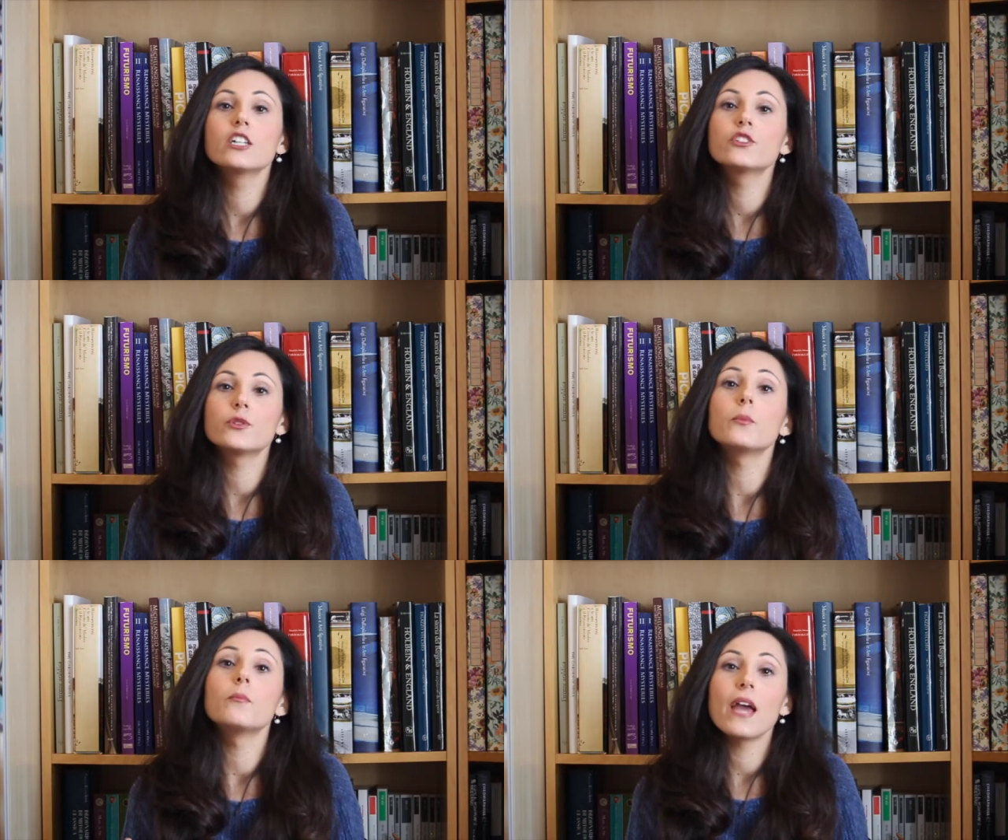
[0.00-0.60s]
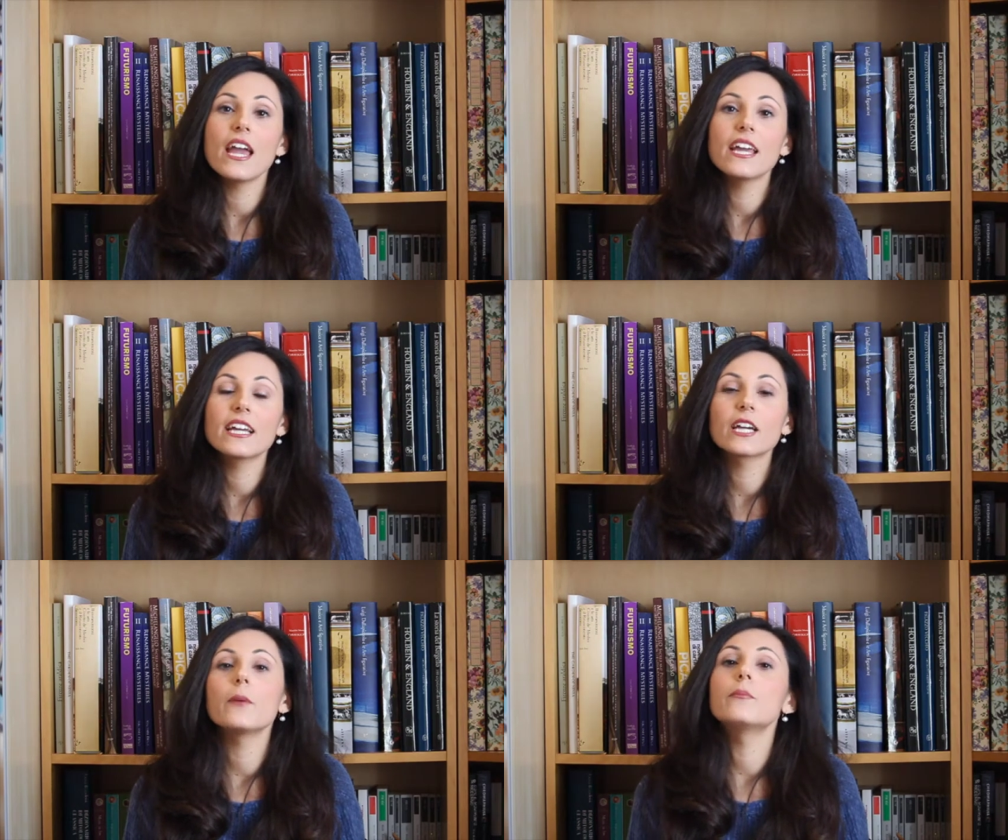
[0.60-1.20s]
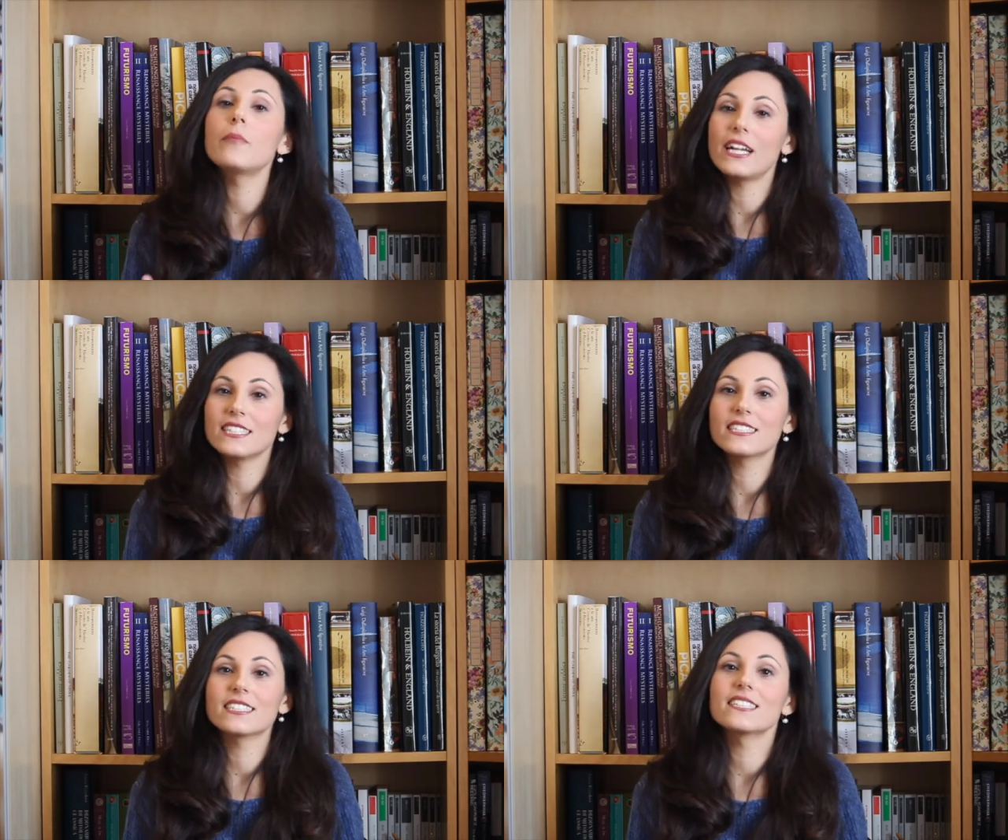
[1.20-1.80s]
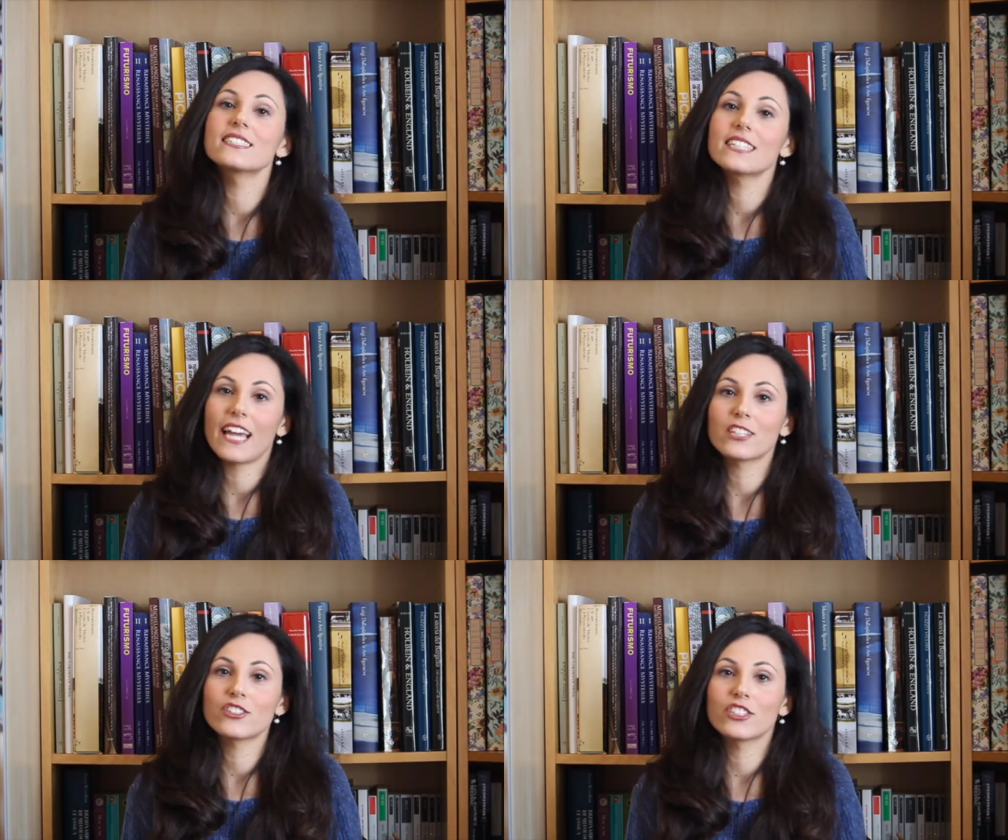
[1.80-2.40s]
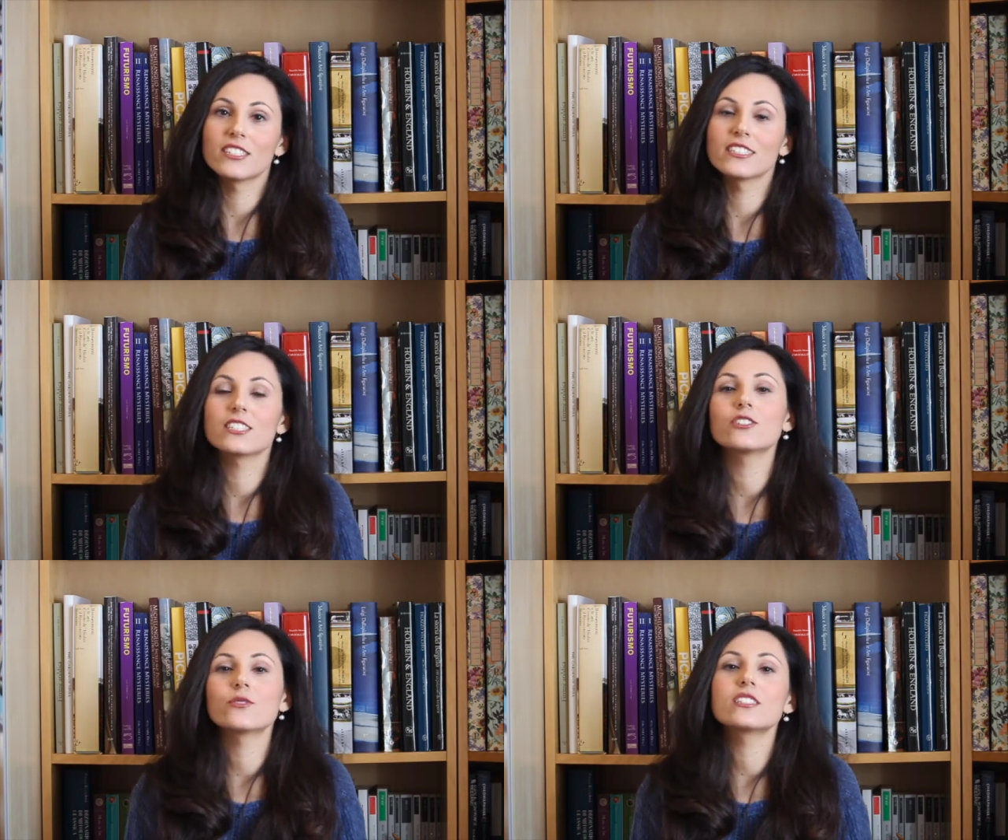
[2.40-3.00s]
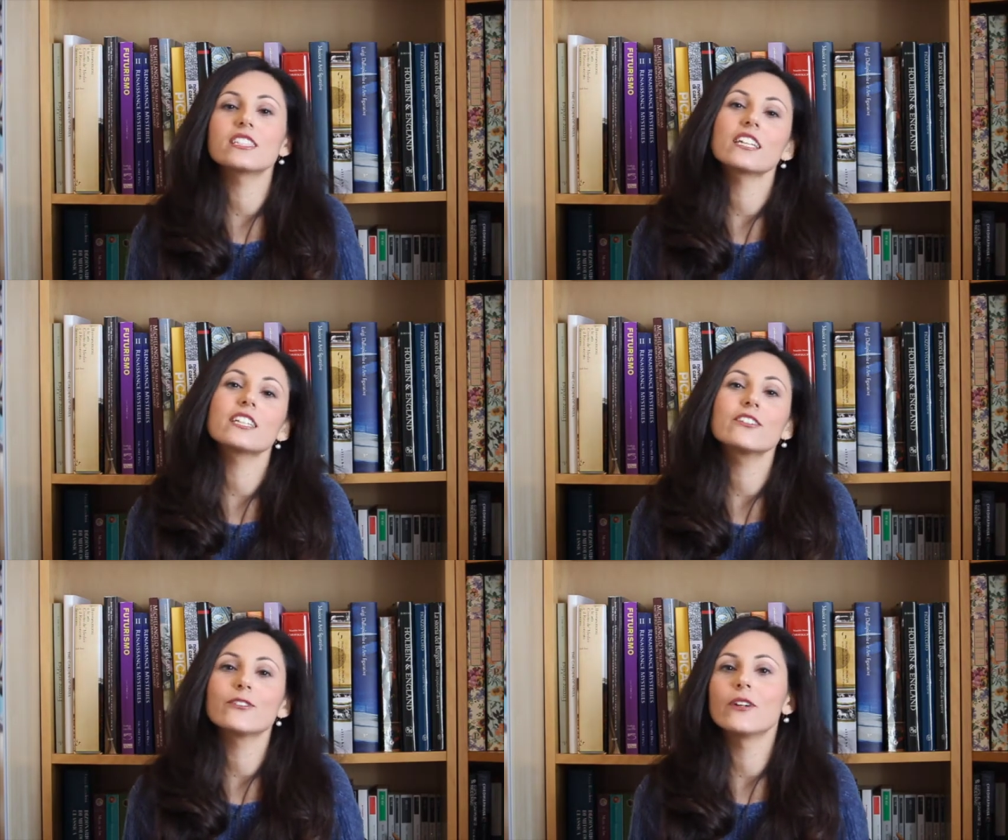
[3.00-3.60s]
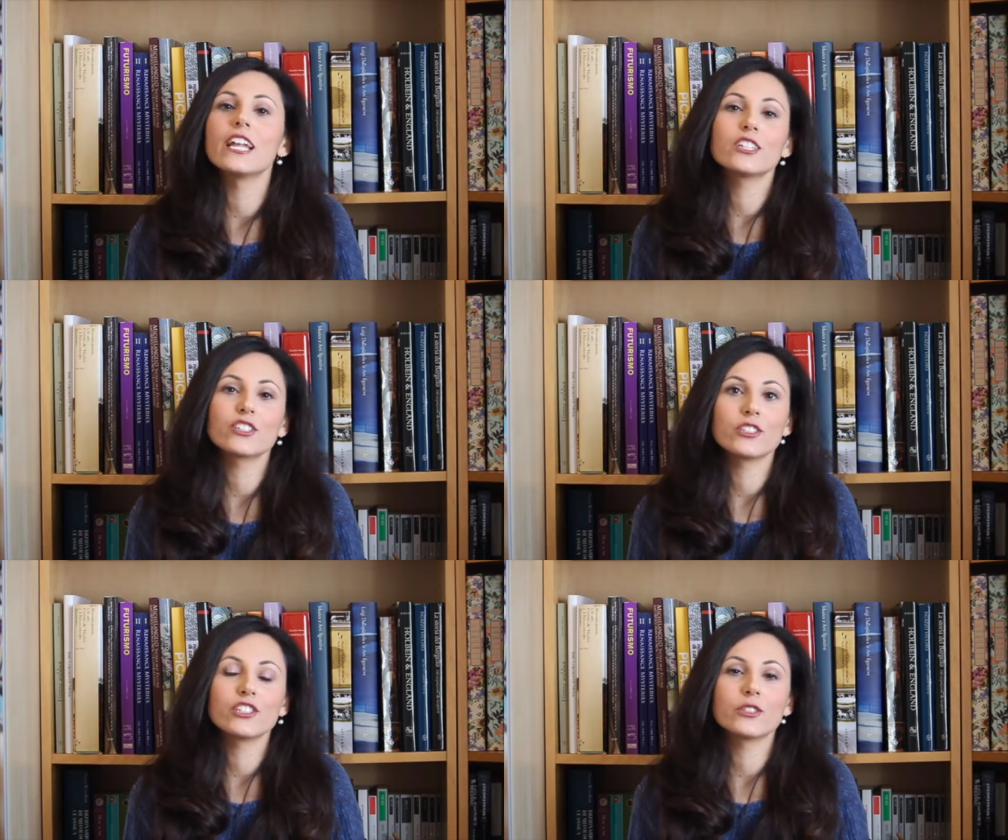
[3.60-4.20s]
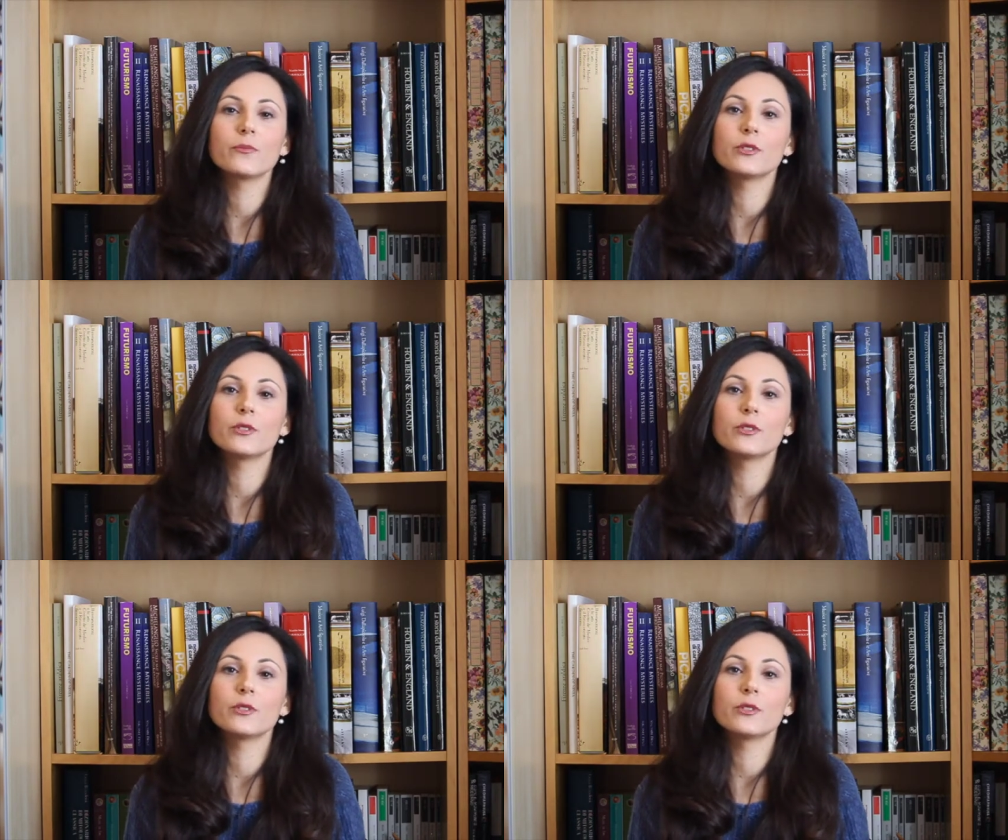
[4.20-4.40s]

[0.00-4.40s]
to make painted sketches, to study the relationship